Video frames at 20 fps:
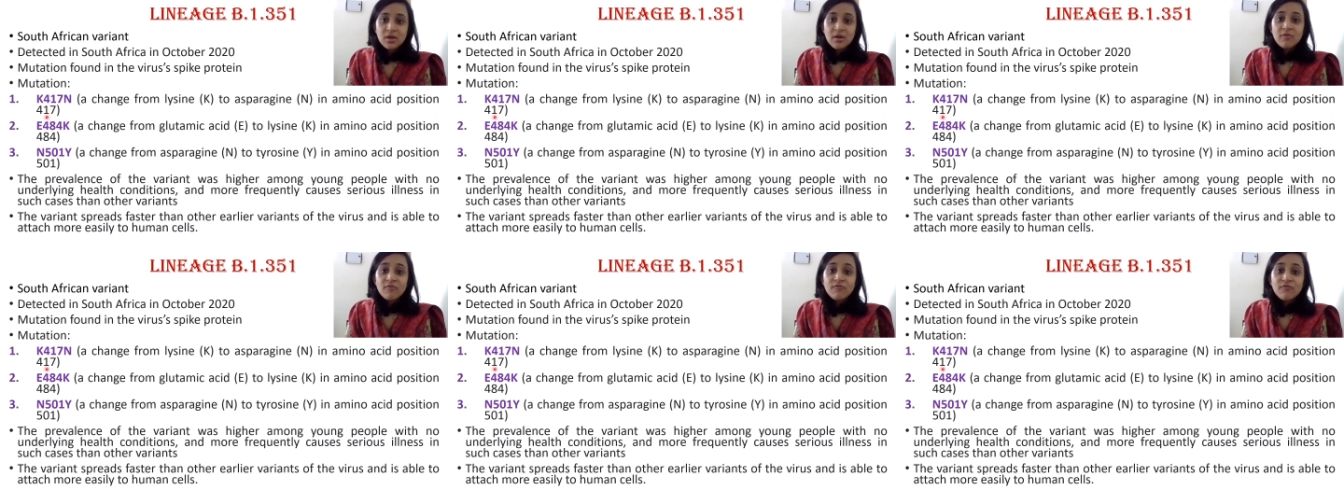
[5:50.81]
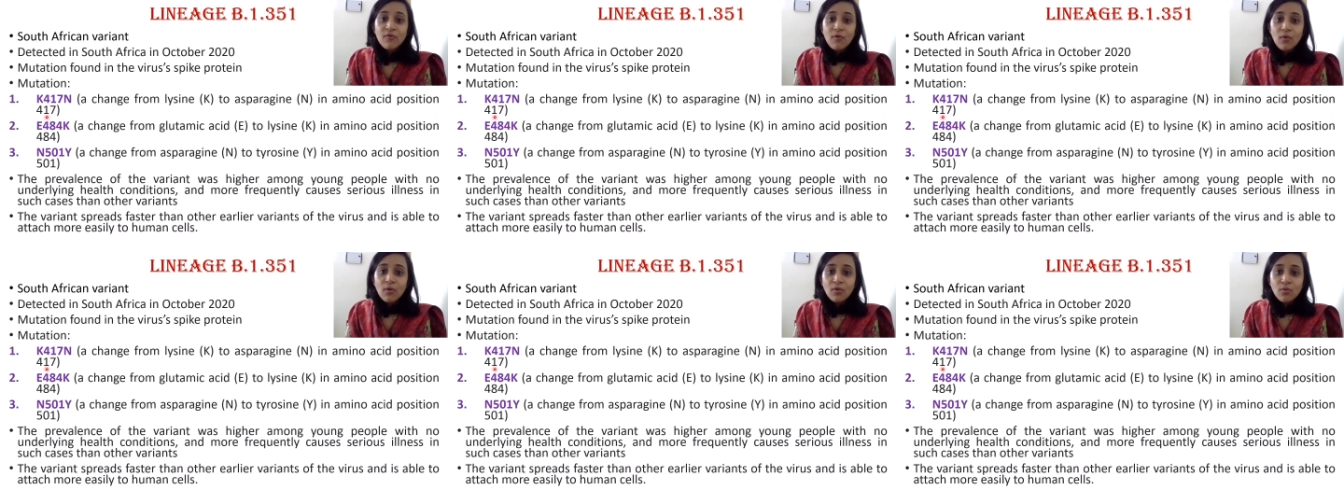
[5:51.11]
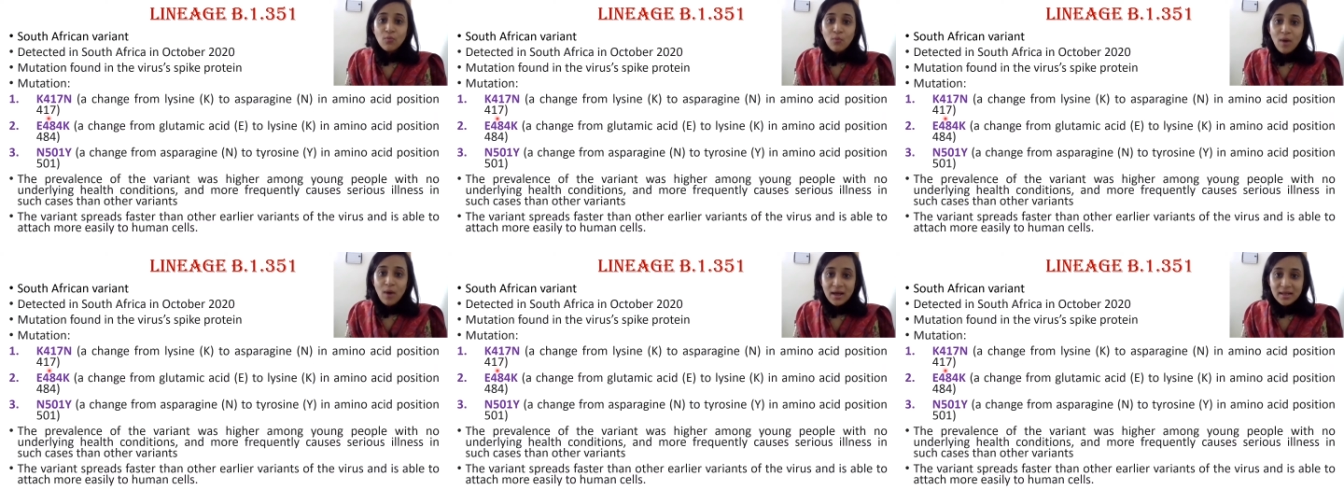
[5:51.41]

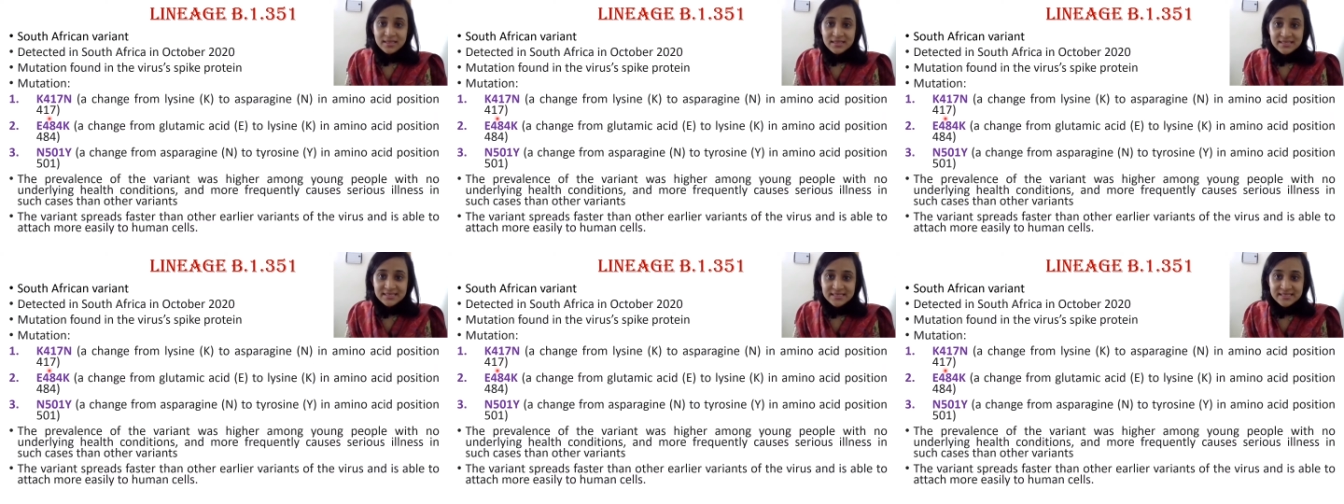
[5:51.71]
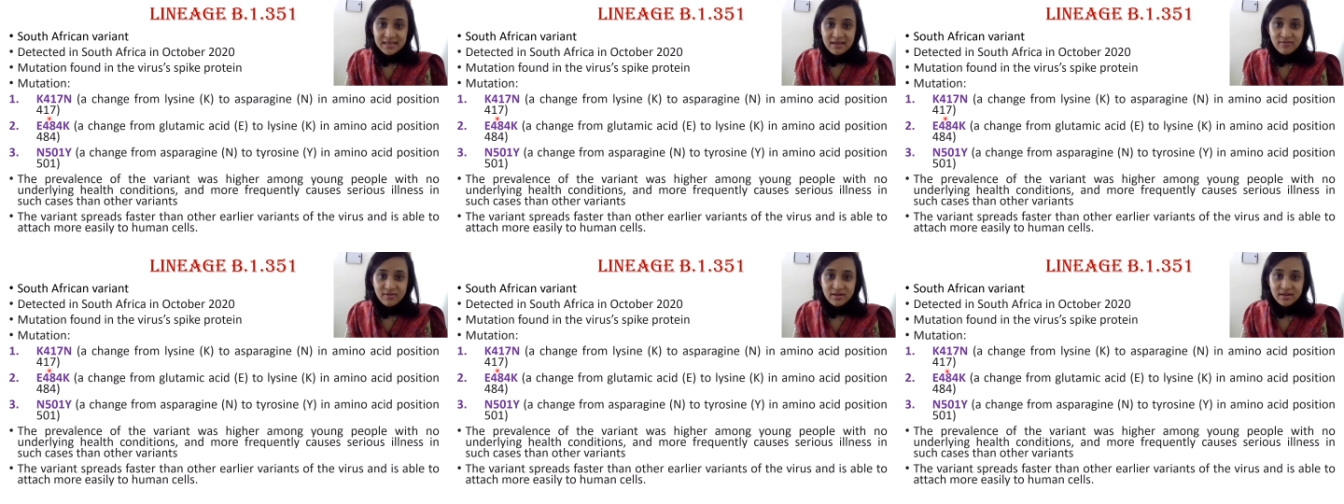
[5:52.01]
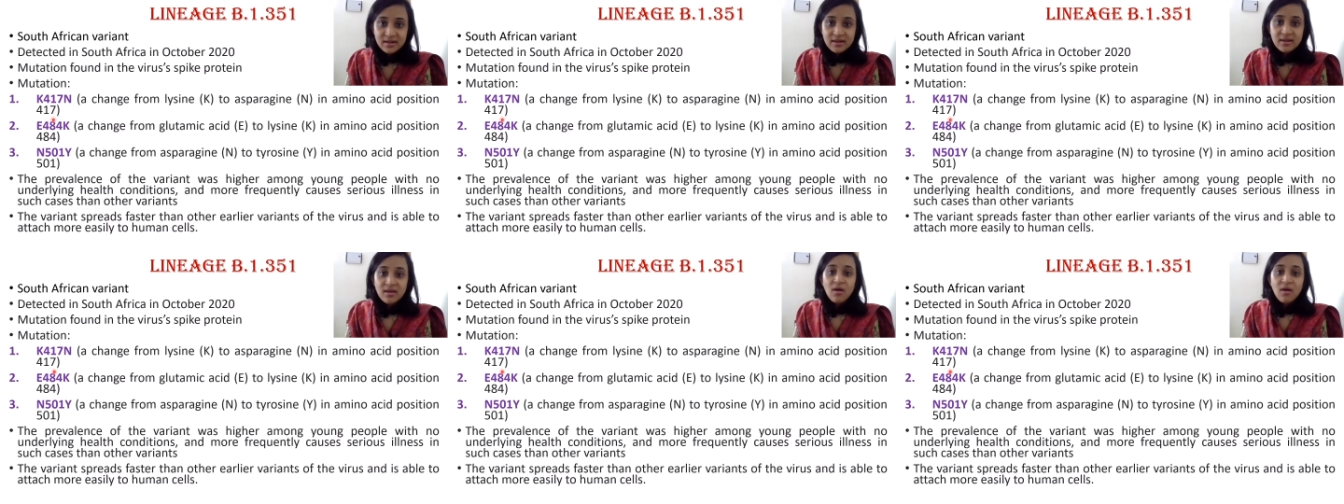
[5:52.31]

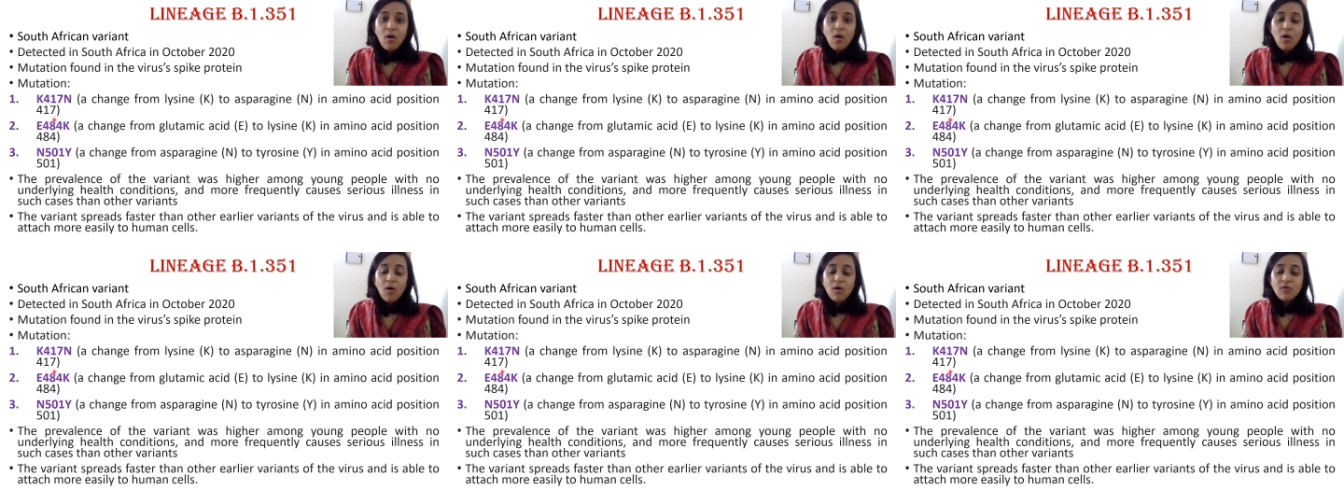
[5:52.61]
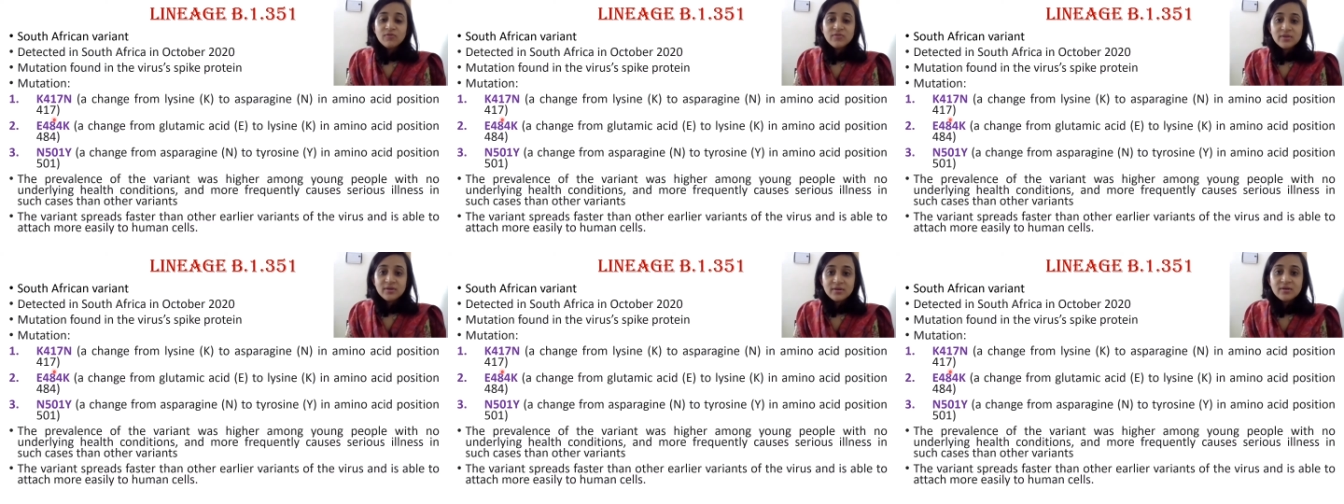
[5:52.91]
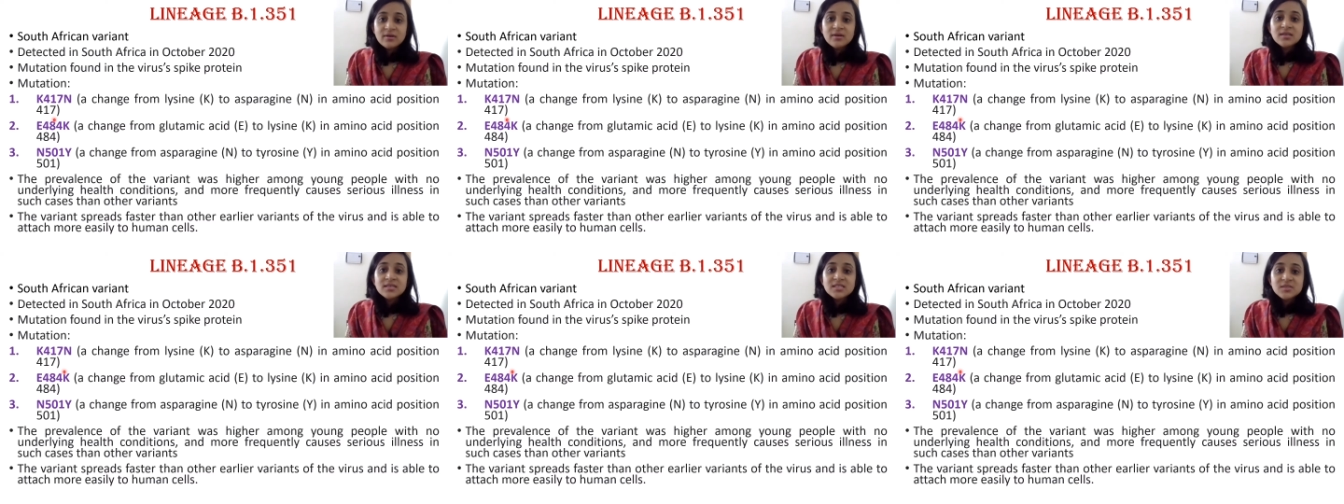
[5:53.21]
417 of the
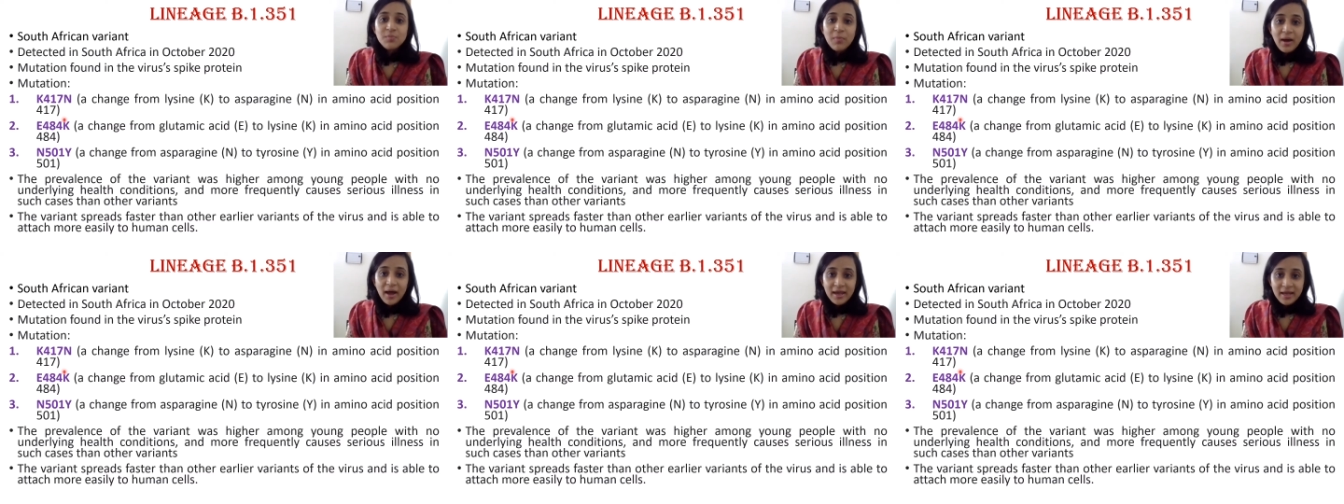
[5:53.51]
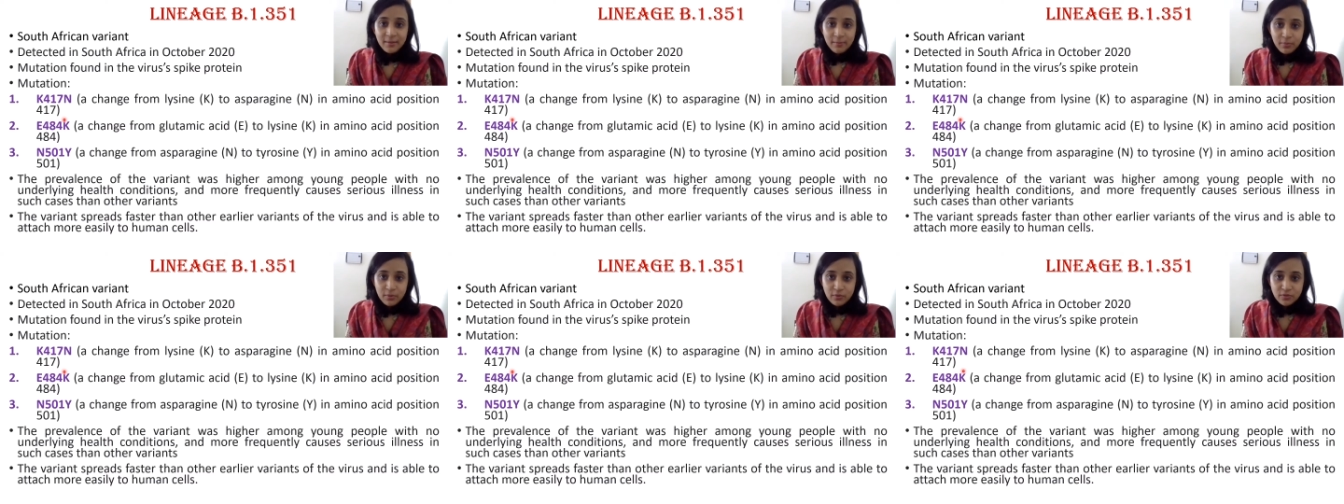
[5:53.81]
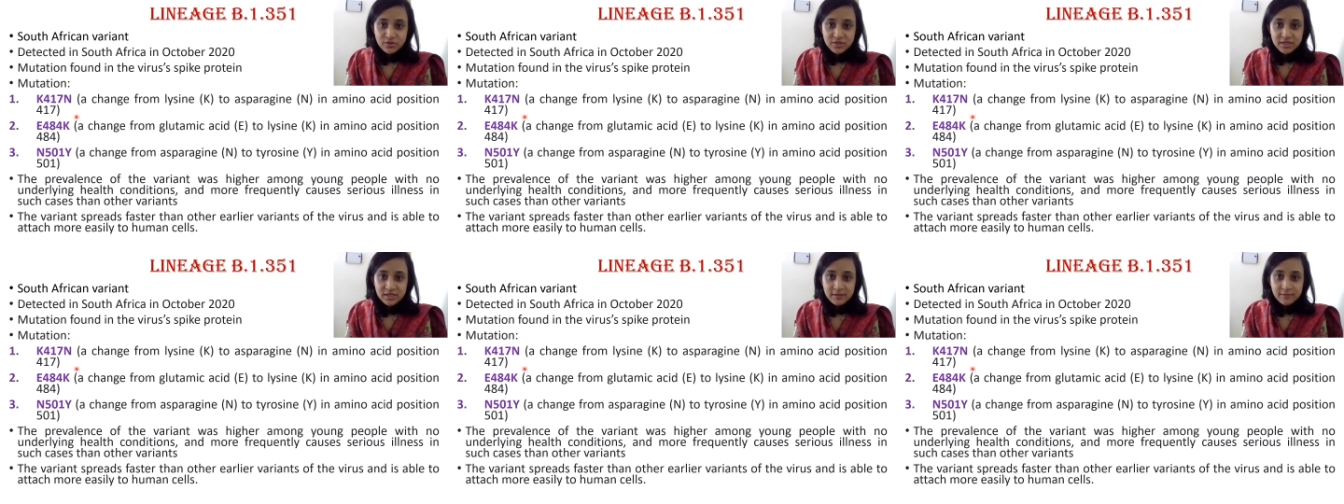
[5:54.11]
spike
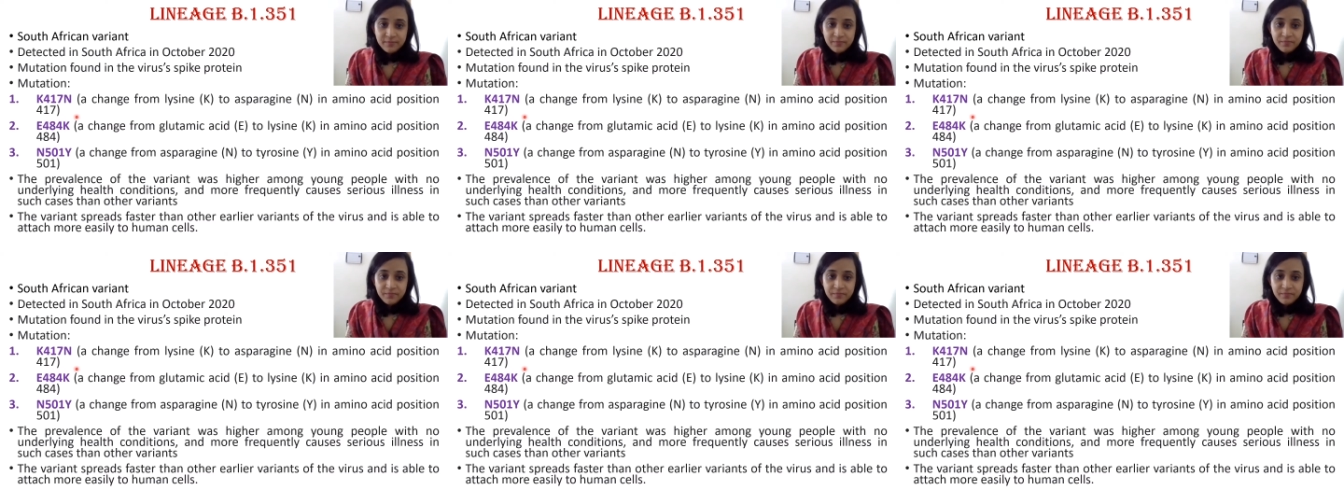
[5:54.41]
protein.